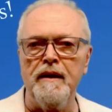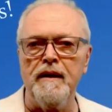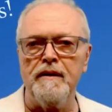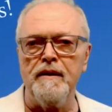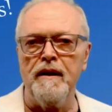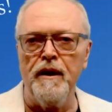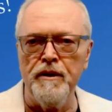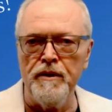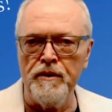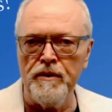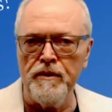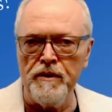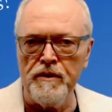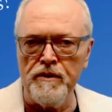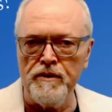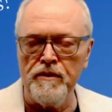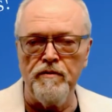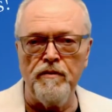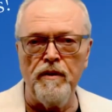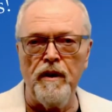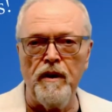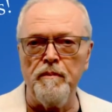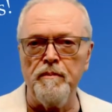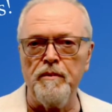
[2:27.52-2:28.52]
hundreds
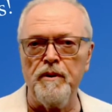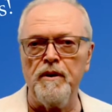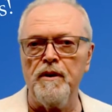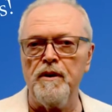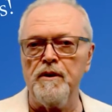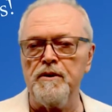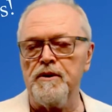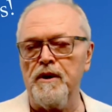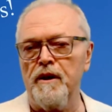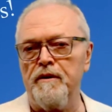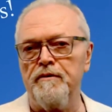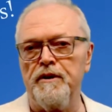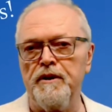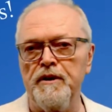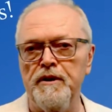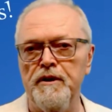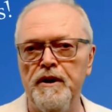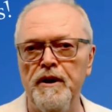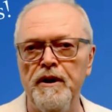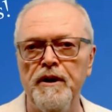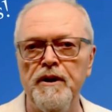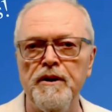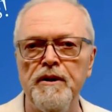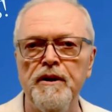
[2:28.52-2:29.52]
of webinars every
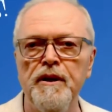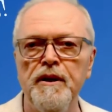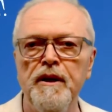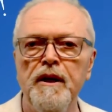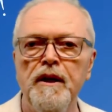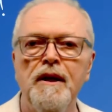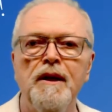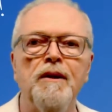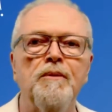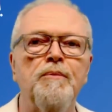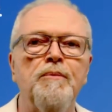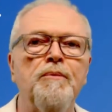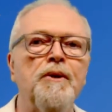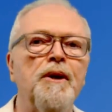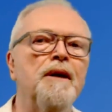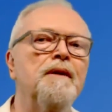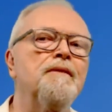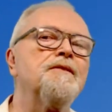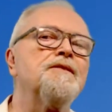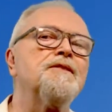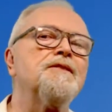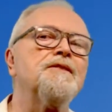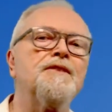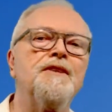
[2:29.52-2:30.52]
year,
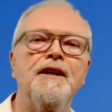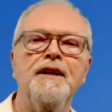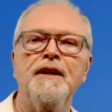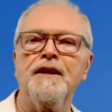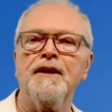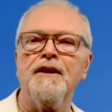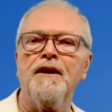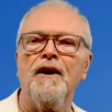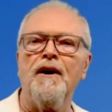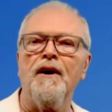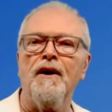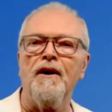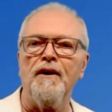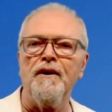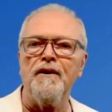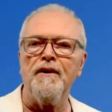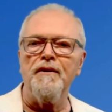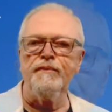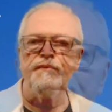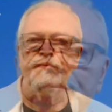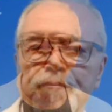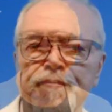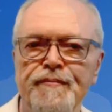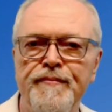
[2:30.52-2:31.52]
we've seen it all,
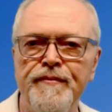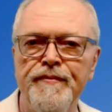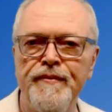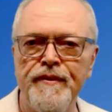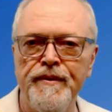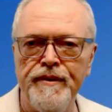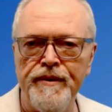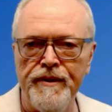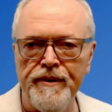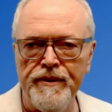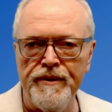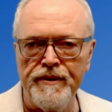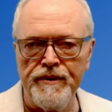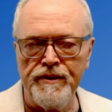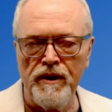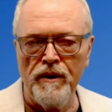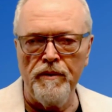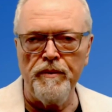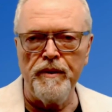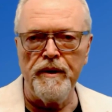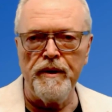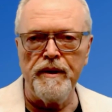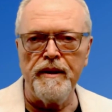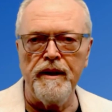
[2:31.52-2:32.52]
or so
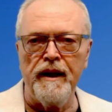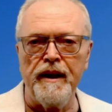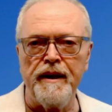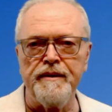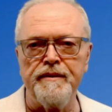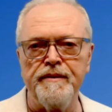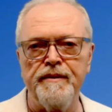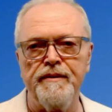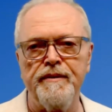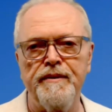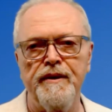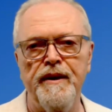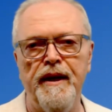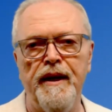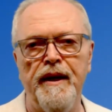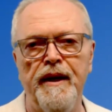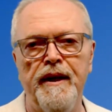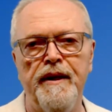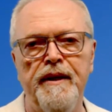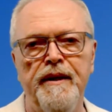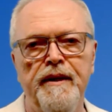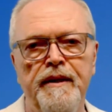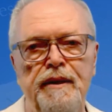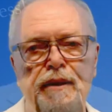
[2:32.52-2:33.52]
we'd like to
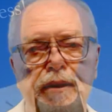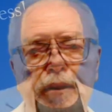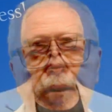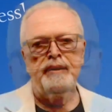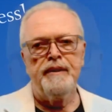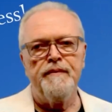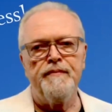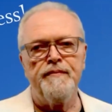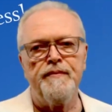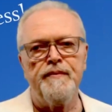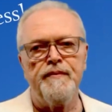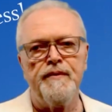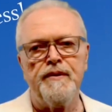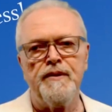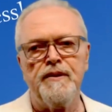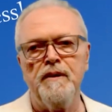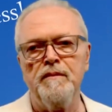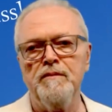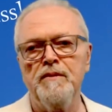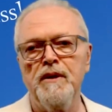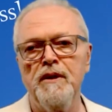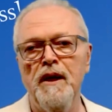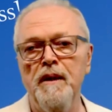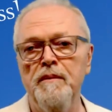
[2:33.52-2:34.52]
think.
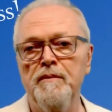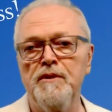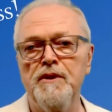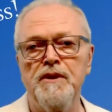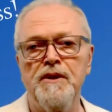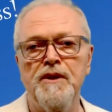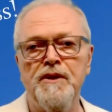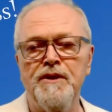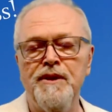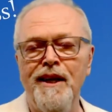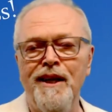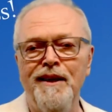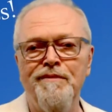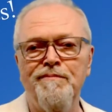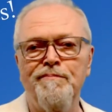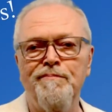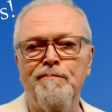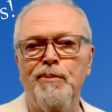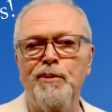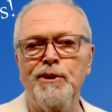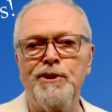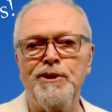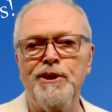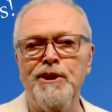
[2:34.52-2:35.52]
Sometimes you just have
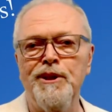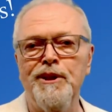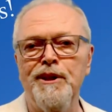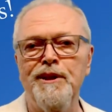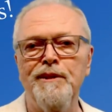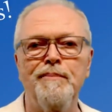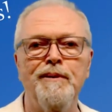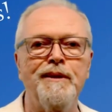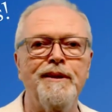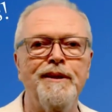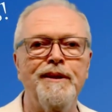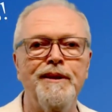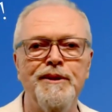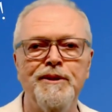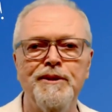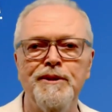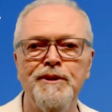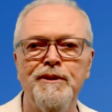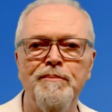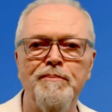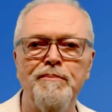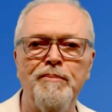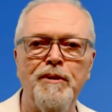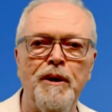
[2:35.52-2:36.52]
pushy,
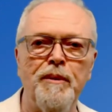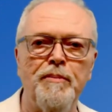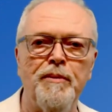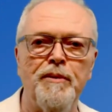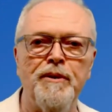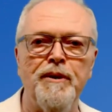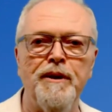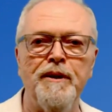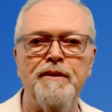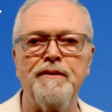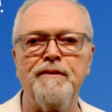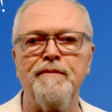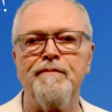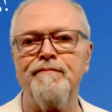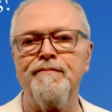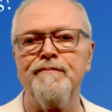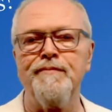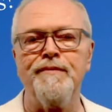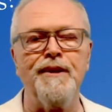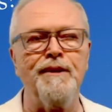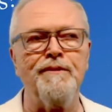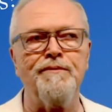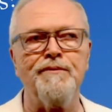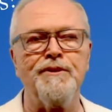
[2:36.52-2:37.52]
belligerent people that
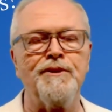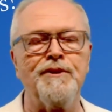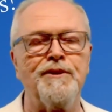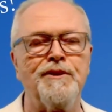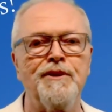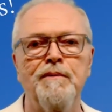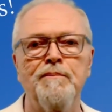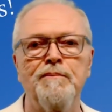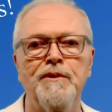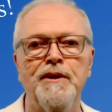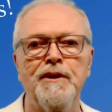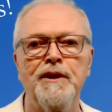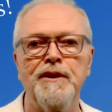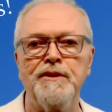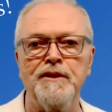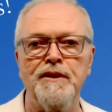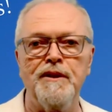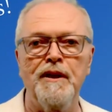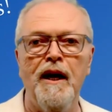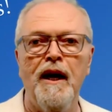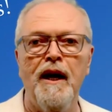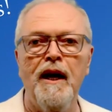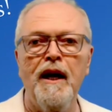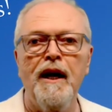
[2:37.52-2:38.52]
think for some
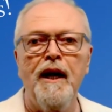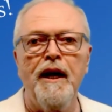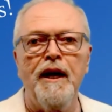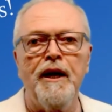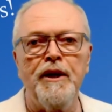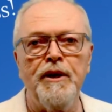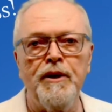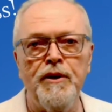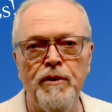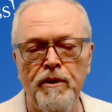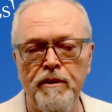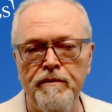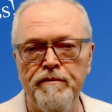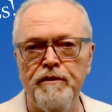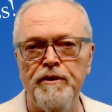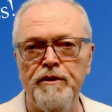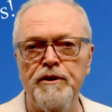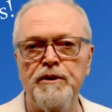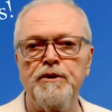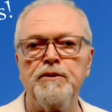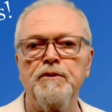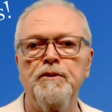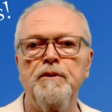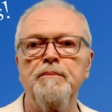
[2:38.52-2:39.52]
reason your
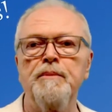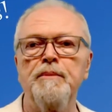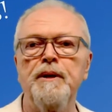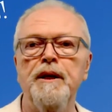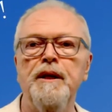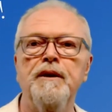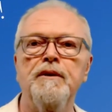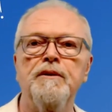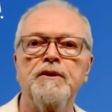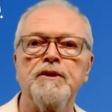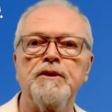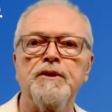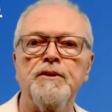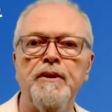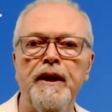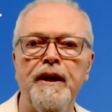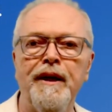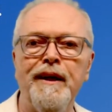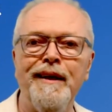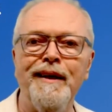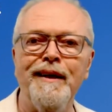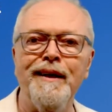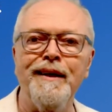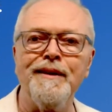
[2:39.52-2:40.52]
virtual meeting or
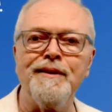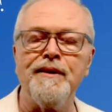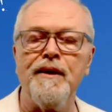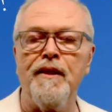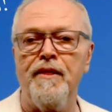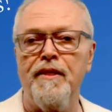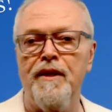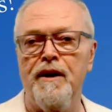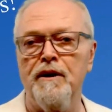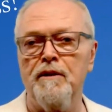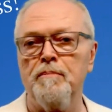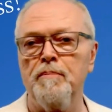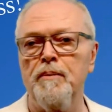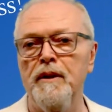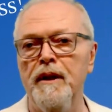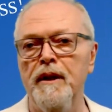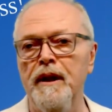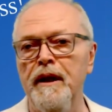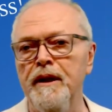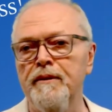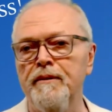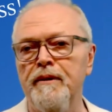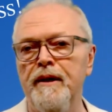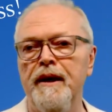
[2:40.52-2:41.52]
training is their
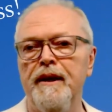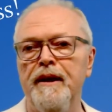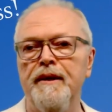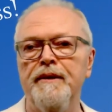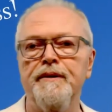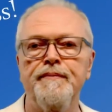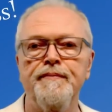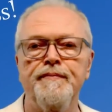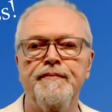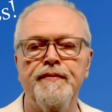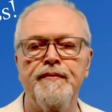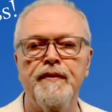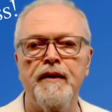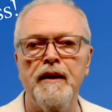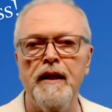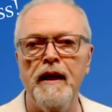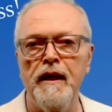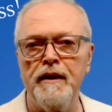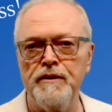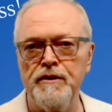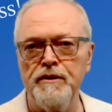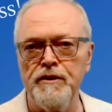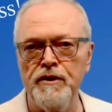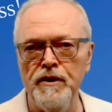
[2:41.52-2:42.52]
playground.
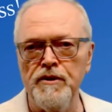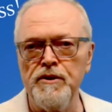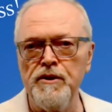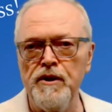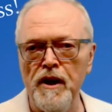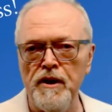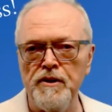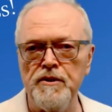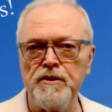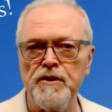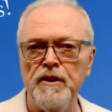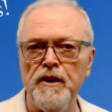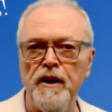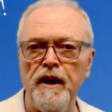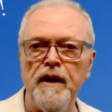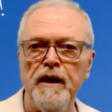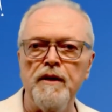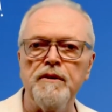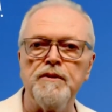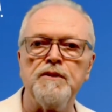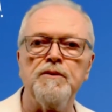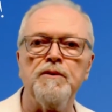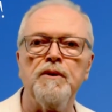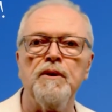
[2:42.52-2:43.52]
Now, just yesterday, I
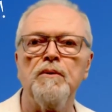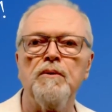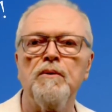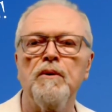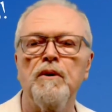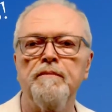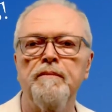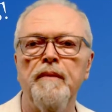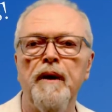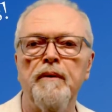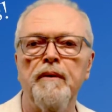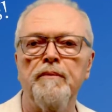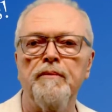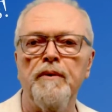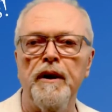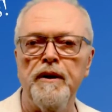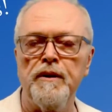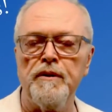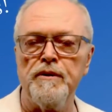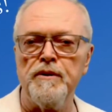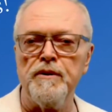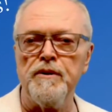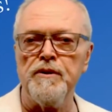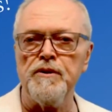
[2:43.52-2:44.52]
was doing one of my
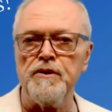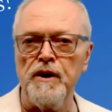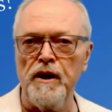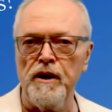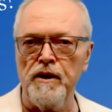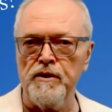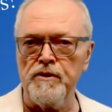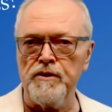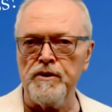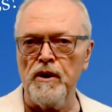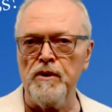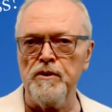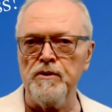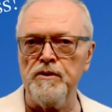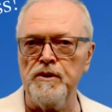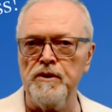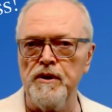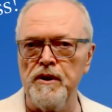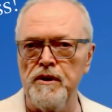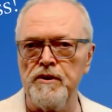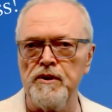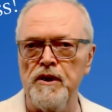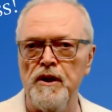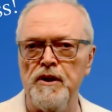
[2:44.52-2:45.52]
regular sales
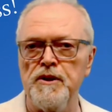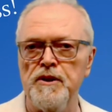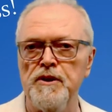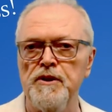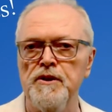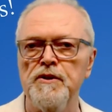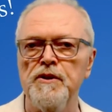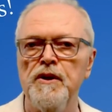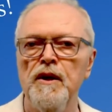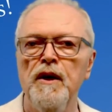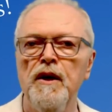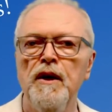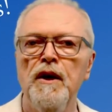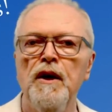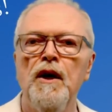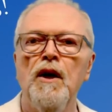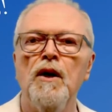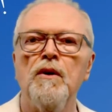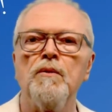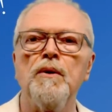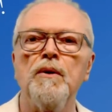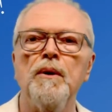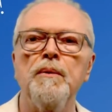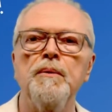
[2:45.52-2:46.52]
hosting sessions
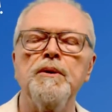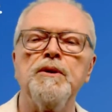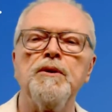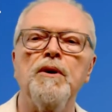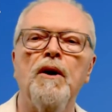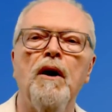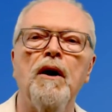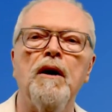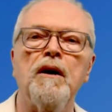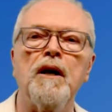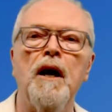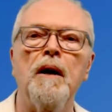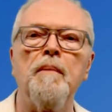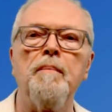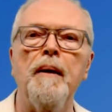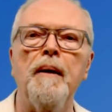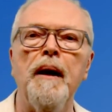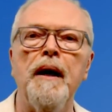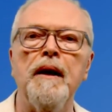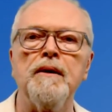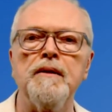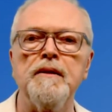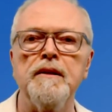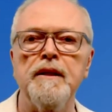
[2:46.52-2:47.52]
where we talk
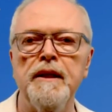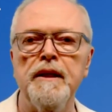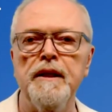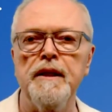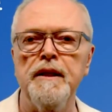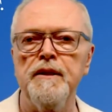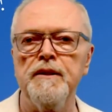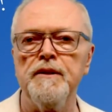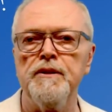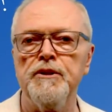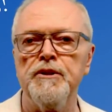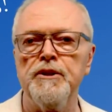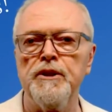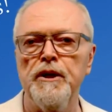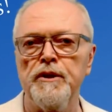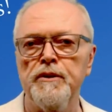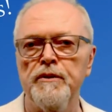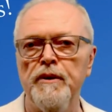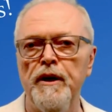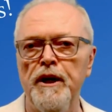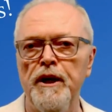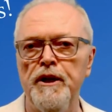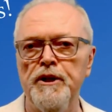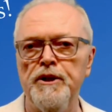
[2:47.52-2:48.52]
about lead
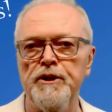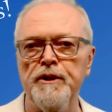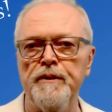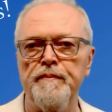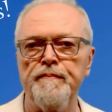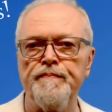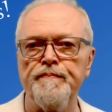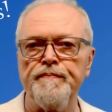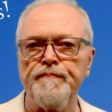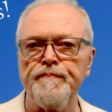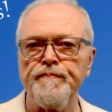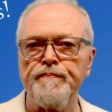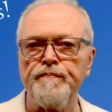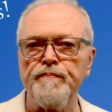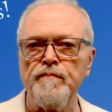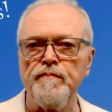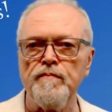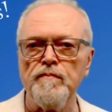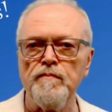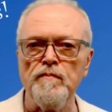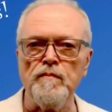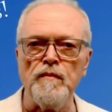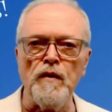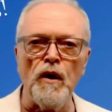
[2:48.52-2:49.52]
generation.
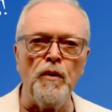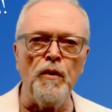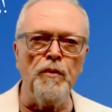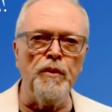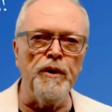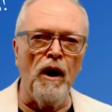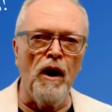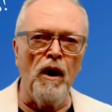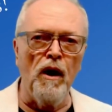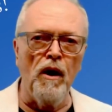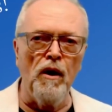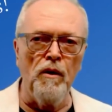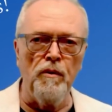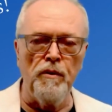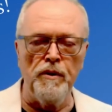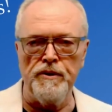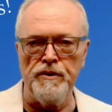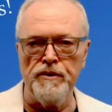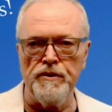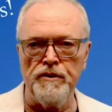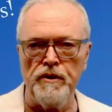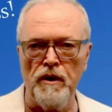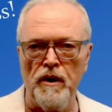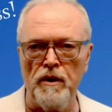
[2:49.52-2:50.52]
We always
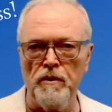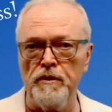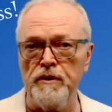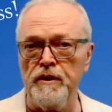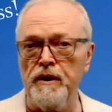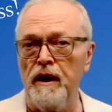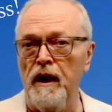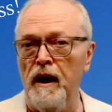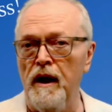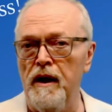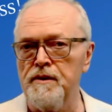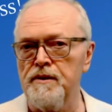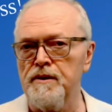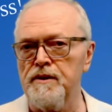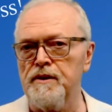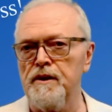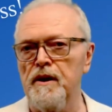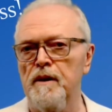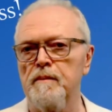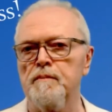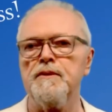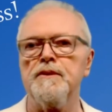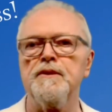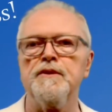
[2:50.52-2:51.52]
start with
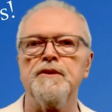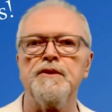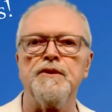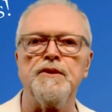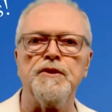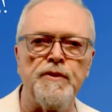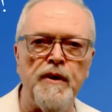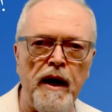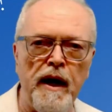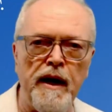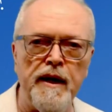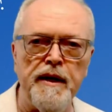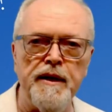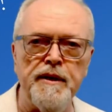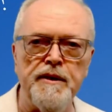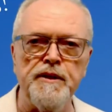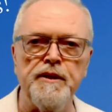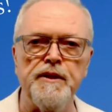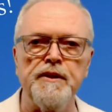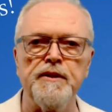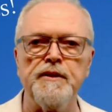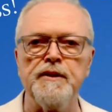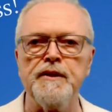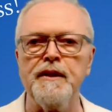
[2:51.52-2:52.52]
concepts and
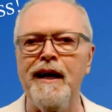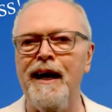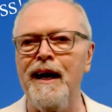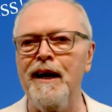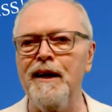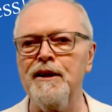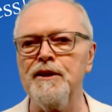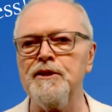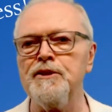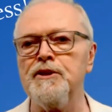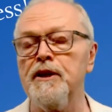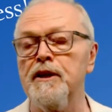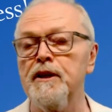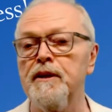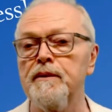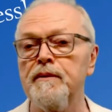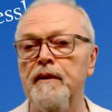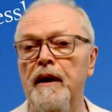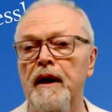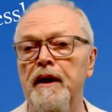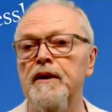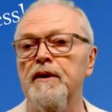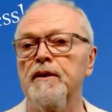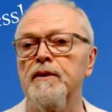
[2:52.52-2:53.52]
strategies and how to
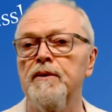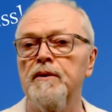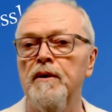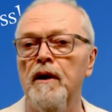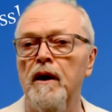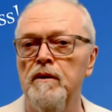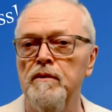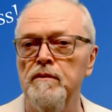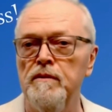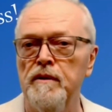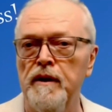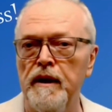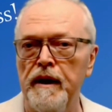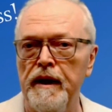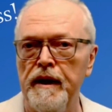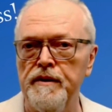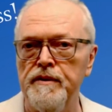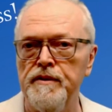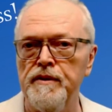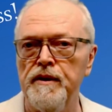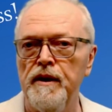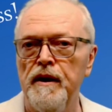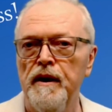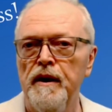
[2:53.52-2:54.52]
generate your own leads.